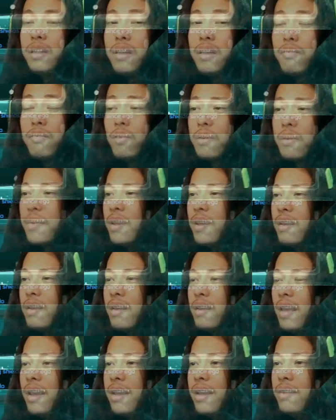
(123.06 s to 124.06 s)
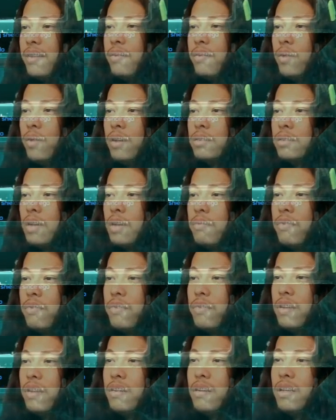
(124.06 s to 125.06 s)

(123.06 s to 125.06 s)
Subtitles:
for me, and on top of it